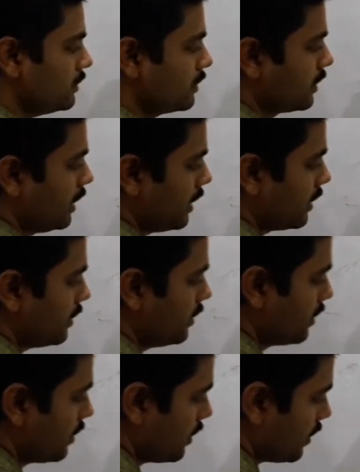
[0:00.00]

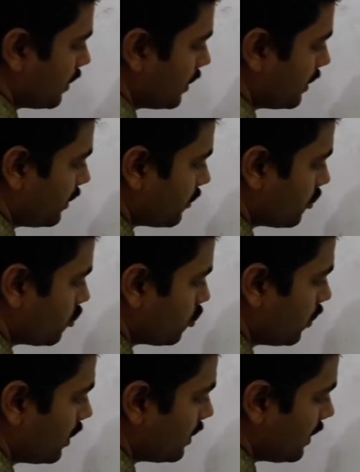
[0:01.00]
Then it is
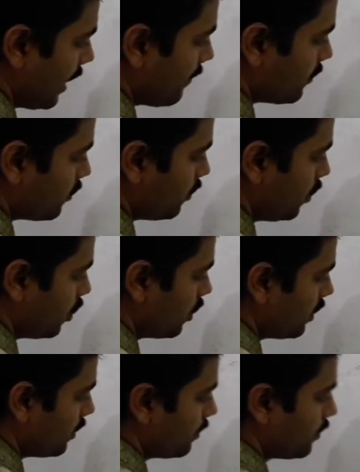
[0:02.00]
12 times
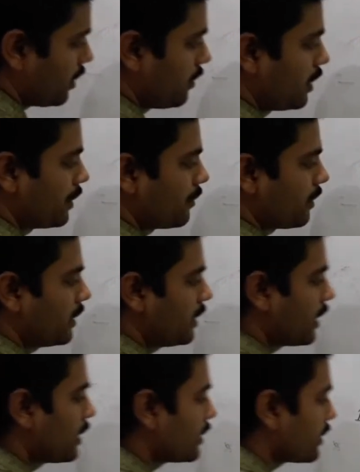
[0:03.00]
more from 100
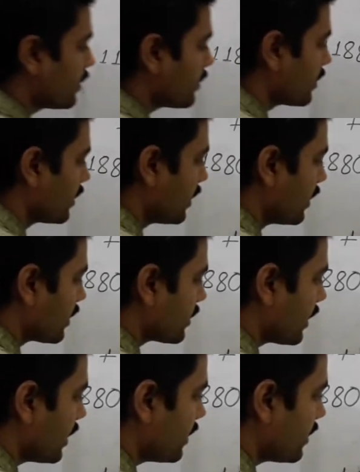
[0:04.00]
and it is
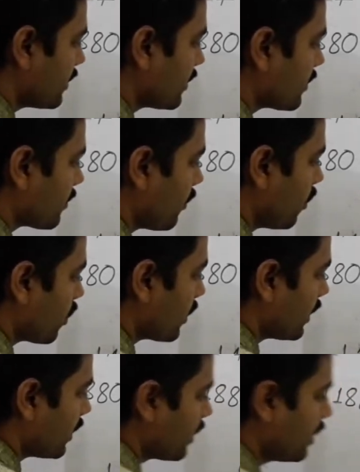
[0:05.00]
10 digits more
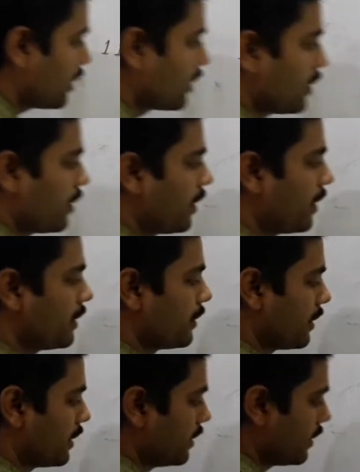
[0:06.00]
than the
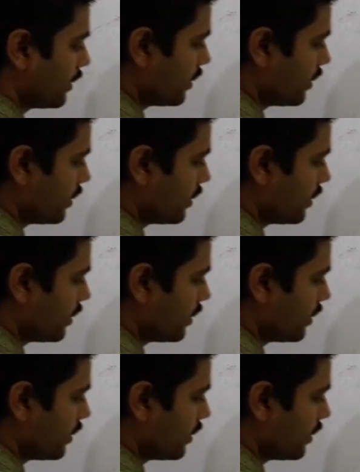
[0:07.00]
100.